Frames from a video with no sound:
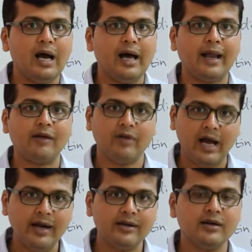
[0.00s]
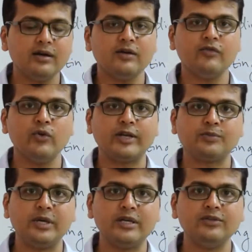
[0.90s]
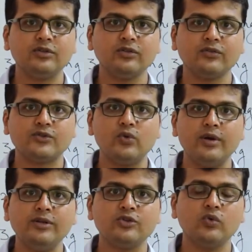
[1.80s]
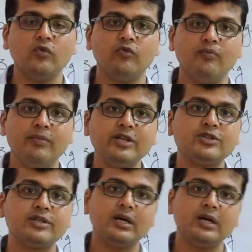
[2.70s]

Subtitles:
And I have had a few experiences of students who missed